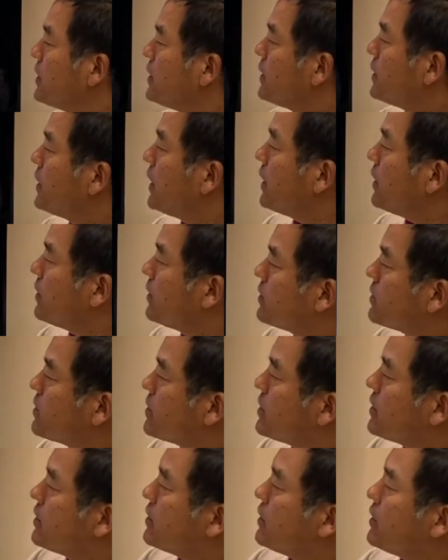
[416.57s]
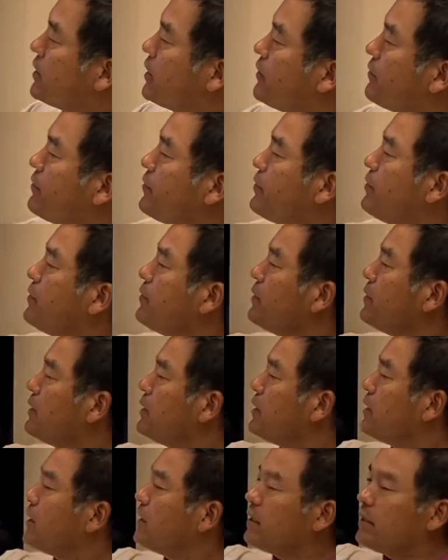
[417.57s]
The other thing, if
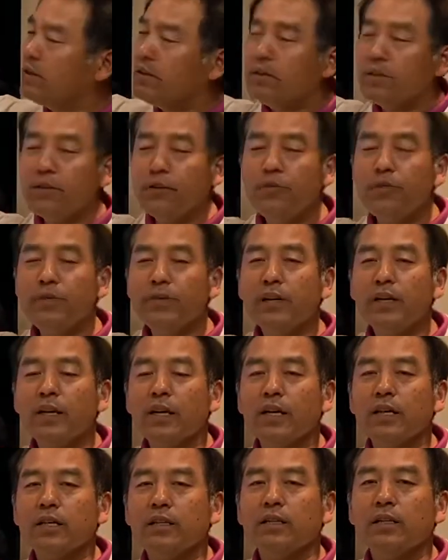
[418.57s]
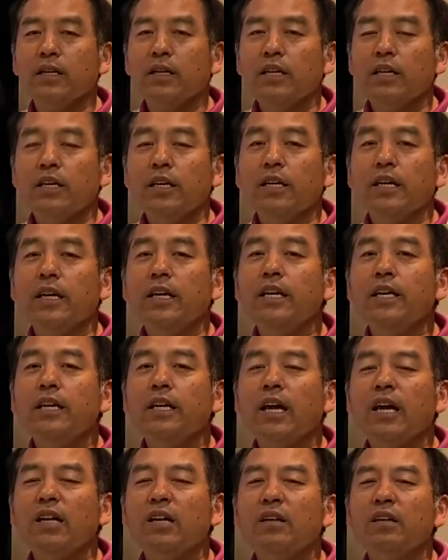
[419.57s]
you feel like any
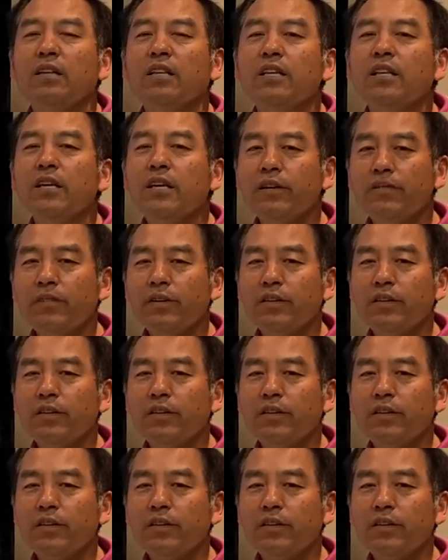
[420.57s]
kind of liver